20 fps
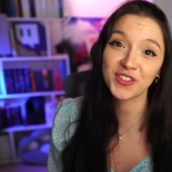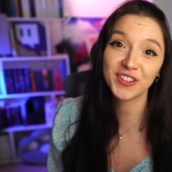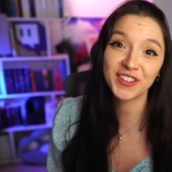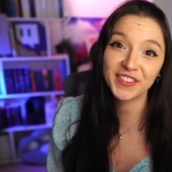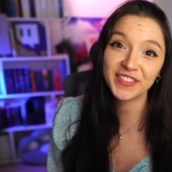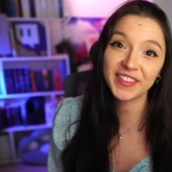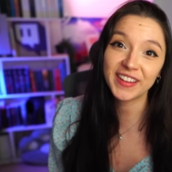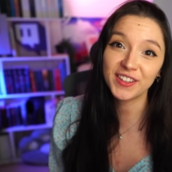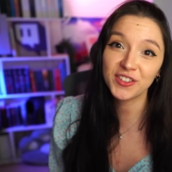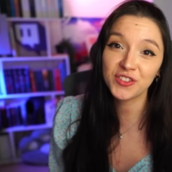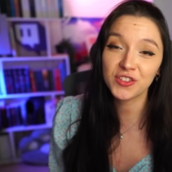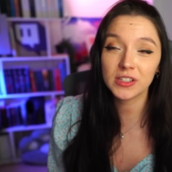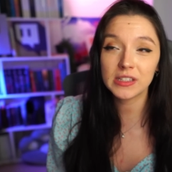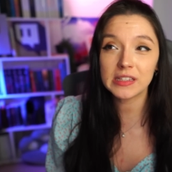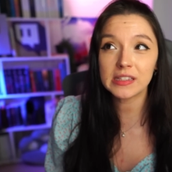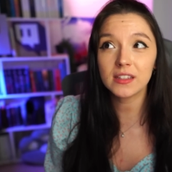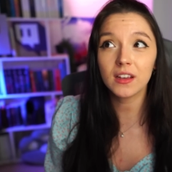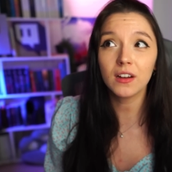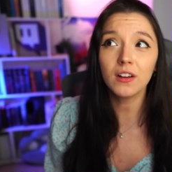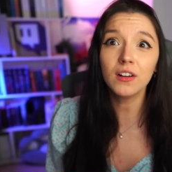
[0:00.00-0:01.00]

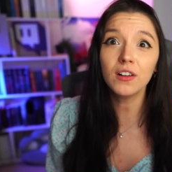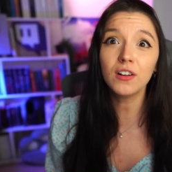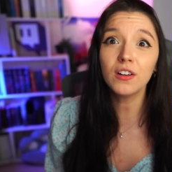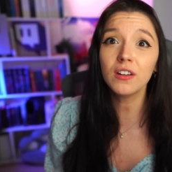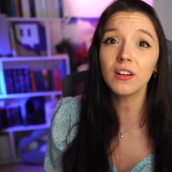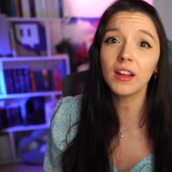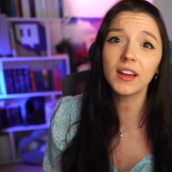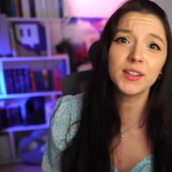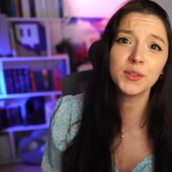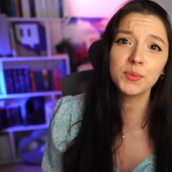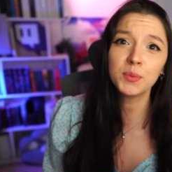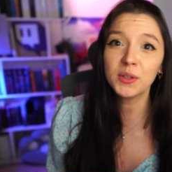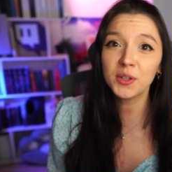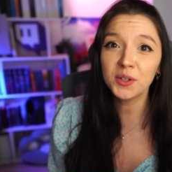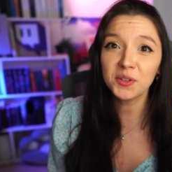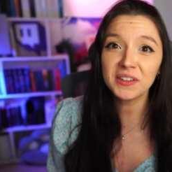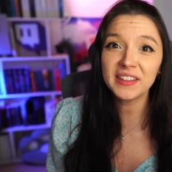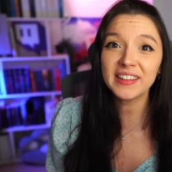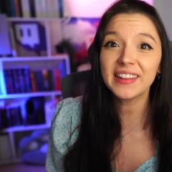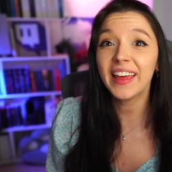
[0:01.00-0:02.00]
intelligence or as we
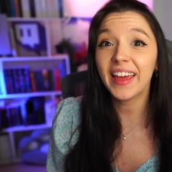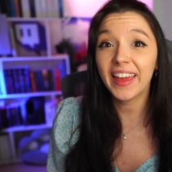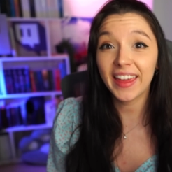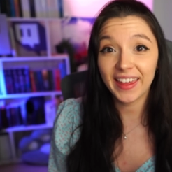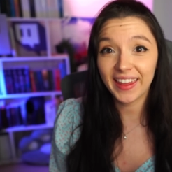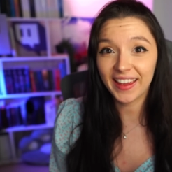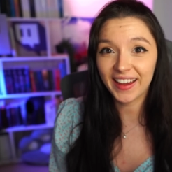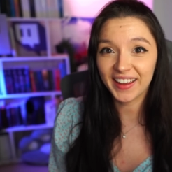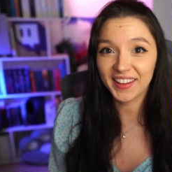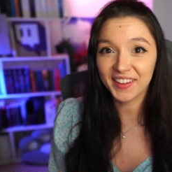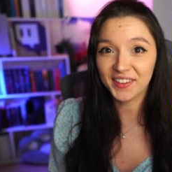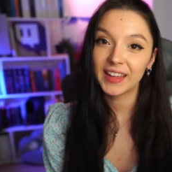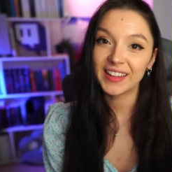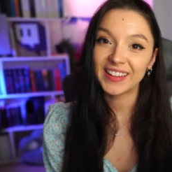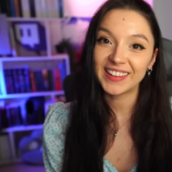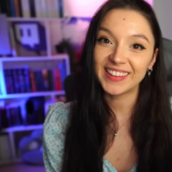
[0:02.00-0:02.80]
know it AI.